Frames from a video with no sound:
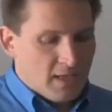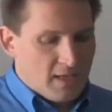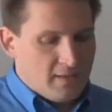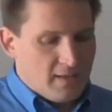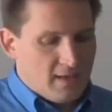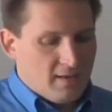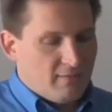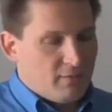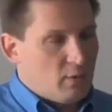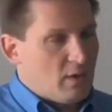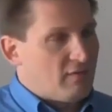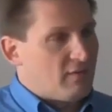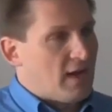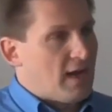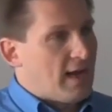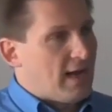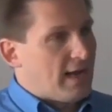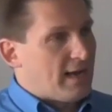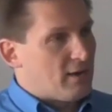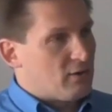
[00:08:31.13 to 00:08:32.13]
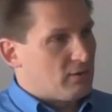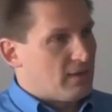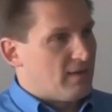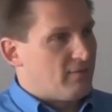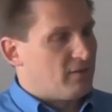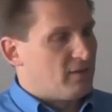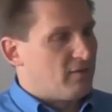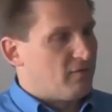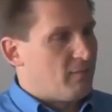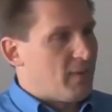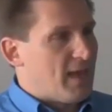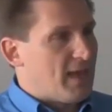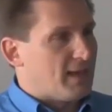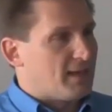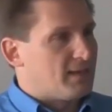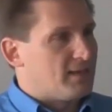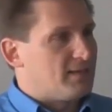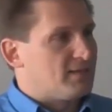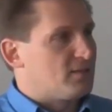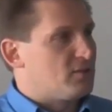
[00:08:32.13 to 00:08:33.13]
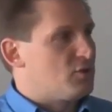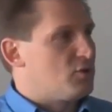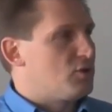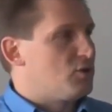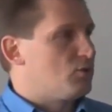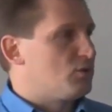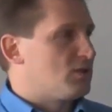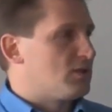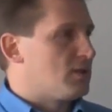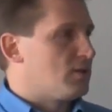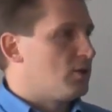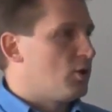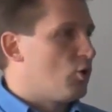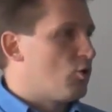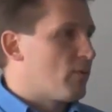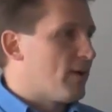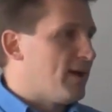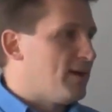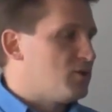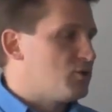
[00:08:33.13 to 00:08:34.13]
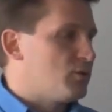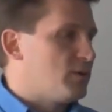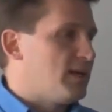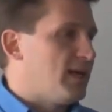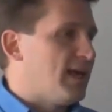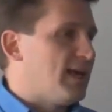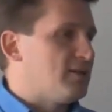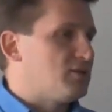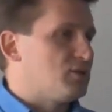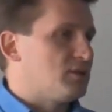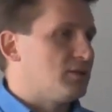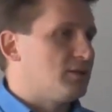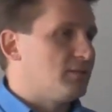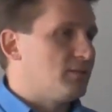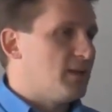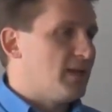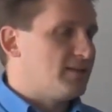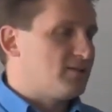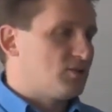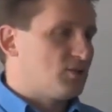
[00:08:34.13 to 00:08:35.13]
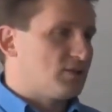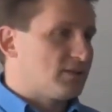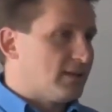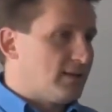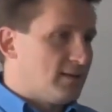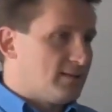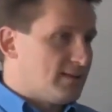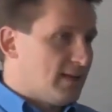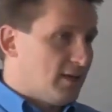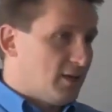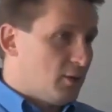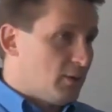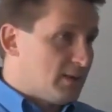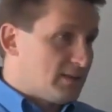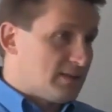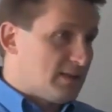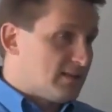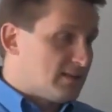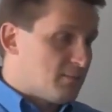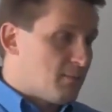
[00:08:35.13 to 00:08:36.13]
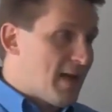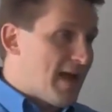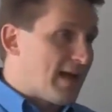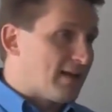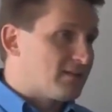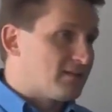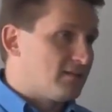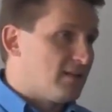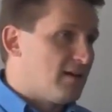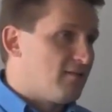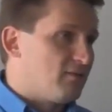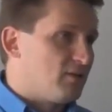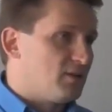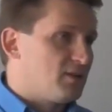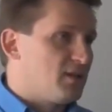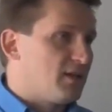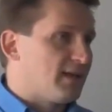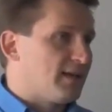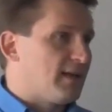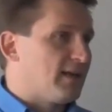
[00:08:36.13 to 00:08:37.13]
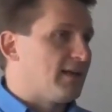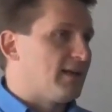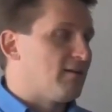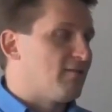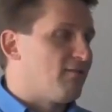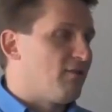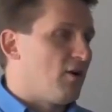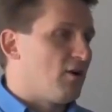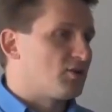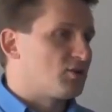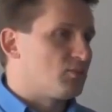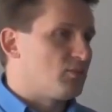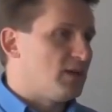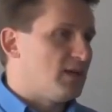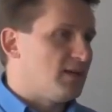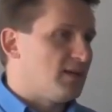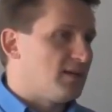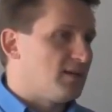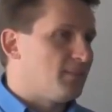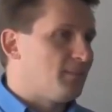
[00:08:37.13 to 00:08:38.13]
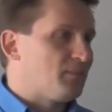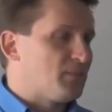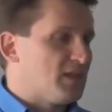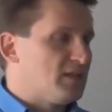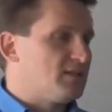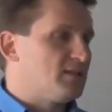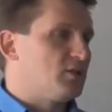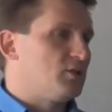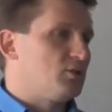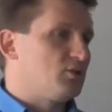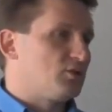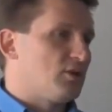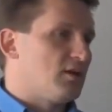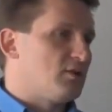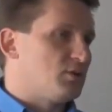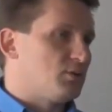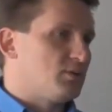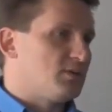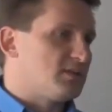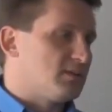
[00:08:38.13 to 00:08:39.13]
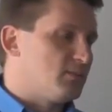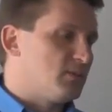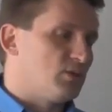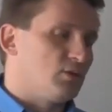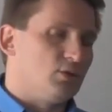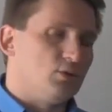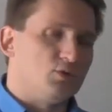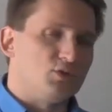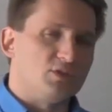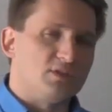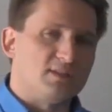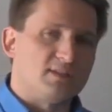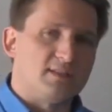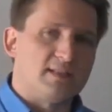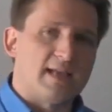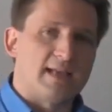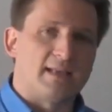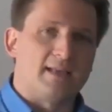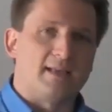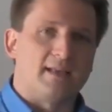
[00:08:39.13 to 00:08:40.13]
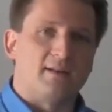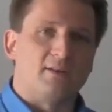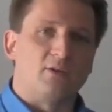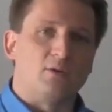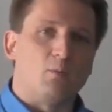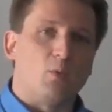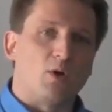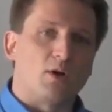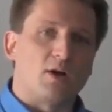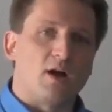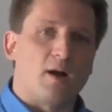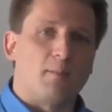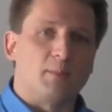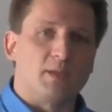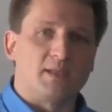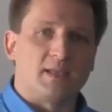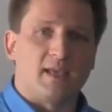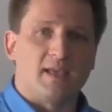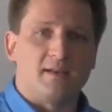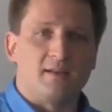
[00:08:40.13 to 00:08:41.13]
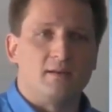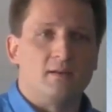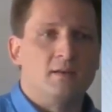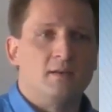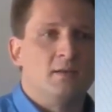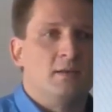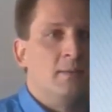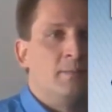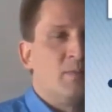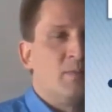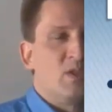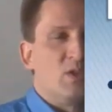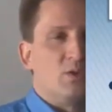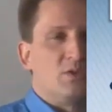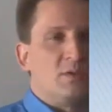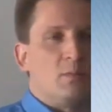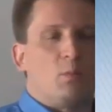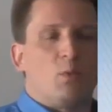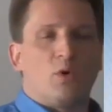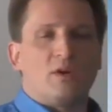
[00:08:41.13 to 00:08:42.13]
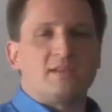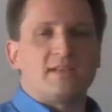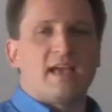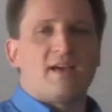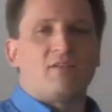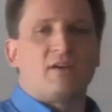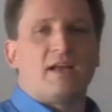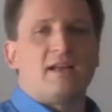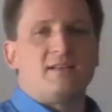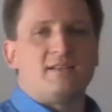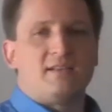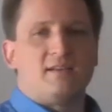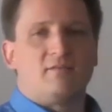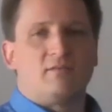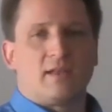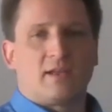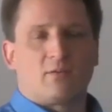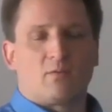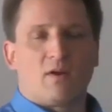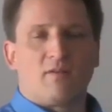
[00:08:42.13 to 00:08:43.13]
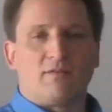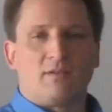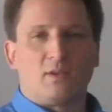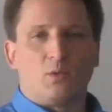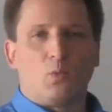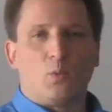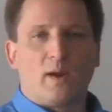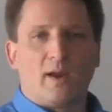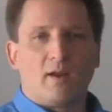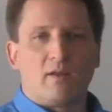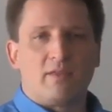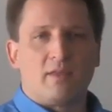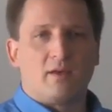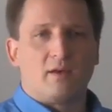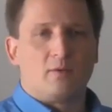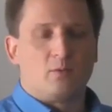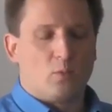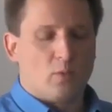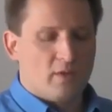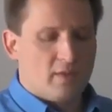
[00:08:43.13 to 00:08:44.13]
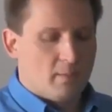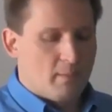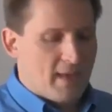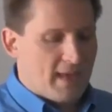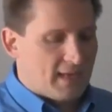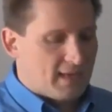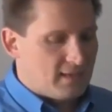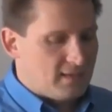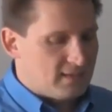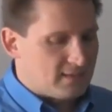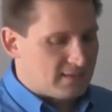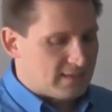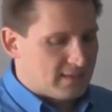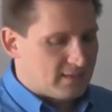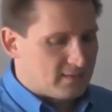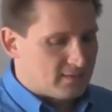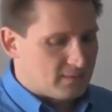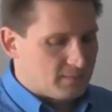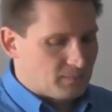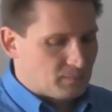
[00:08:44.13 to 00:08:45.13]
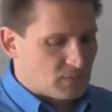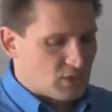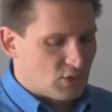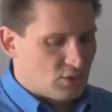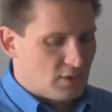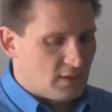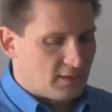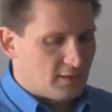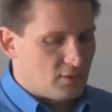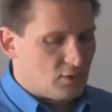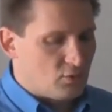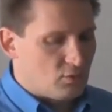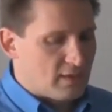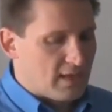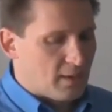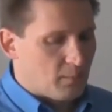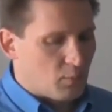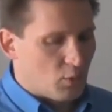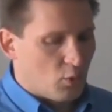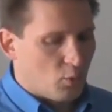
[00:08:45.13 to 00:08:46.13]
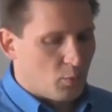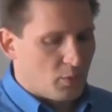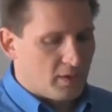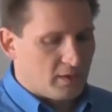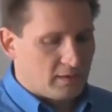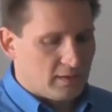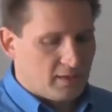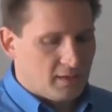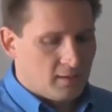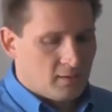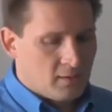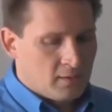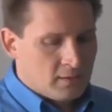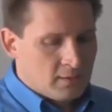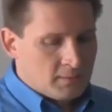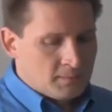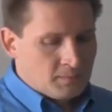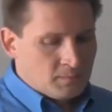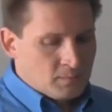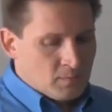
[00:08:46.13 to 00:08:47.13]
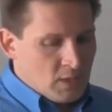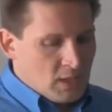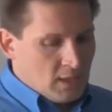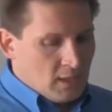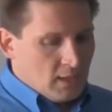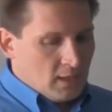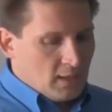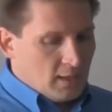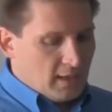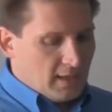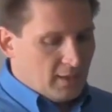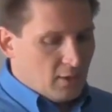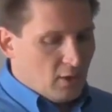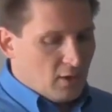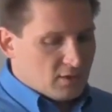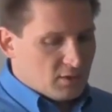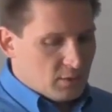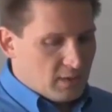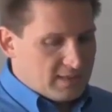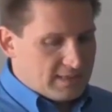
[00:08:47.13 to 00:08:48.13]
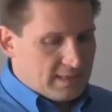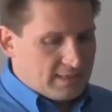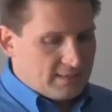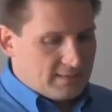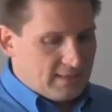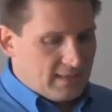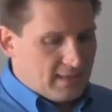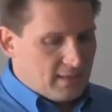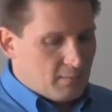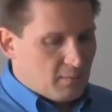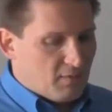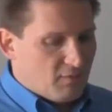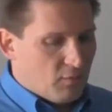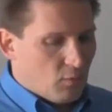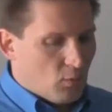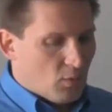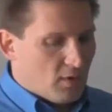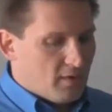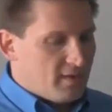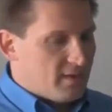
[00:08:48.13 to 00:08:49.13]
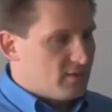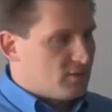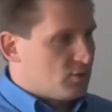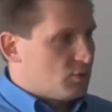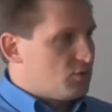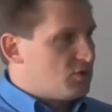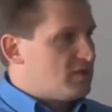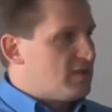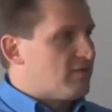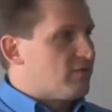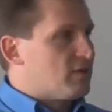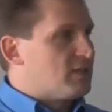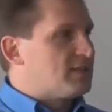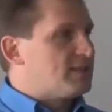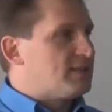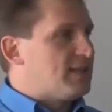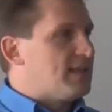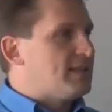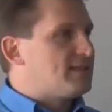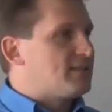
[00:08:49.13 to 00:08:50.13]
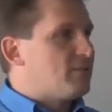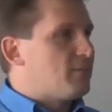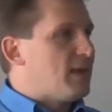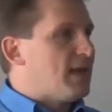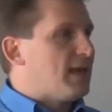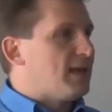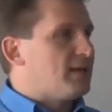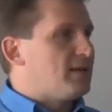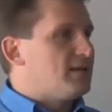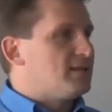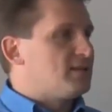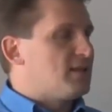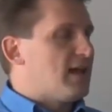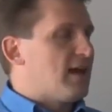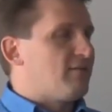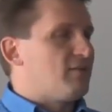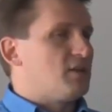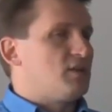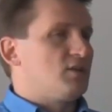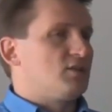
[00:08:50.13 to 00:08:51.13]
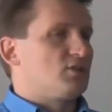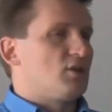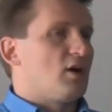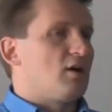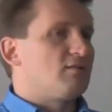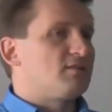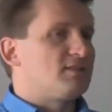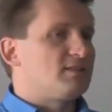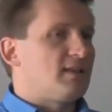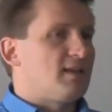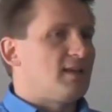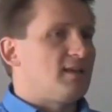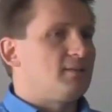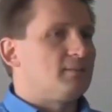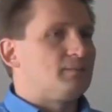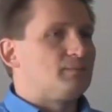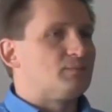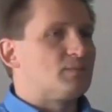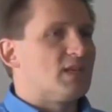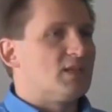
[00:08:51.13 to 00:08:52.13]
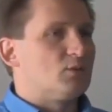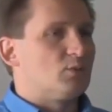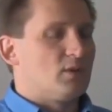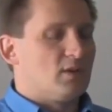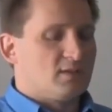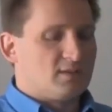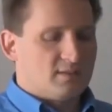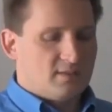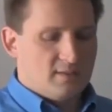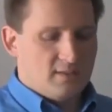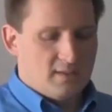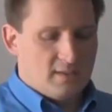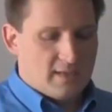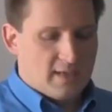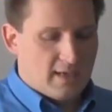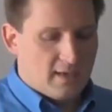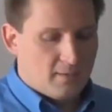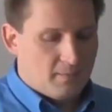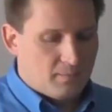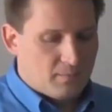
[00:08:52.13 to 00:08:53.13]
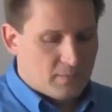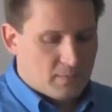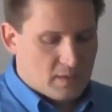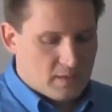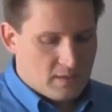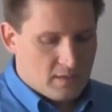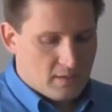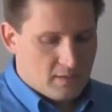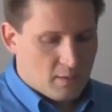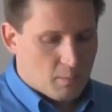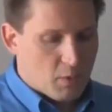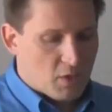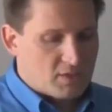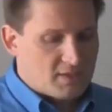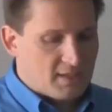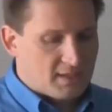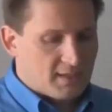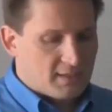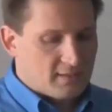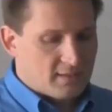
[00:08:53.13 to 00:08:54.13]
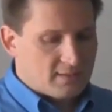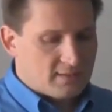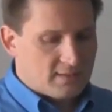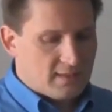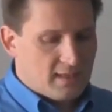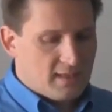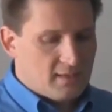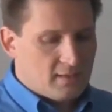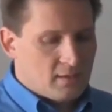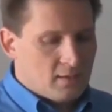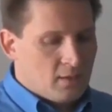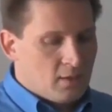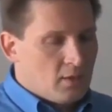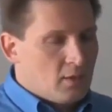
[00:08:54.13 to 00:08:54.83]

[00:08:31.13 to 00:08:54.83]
And then if you have a higher level of manganese and you're using a low-range reagent, it's just going to tell you it's max level, and you're going to get a false reading until you start doing some dilutions, and that can get a little more complicated. So it's important to have an idea of roughly where the manganese is, so that you can do that appropriately. And also, as I stated before, there's those different states of manganese. You have the dissolved state as well as the particulate state.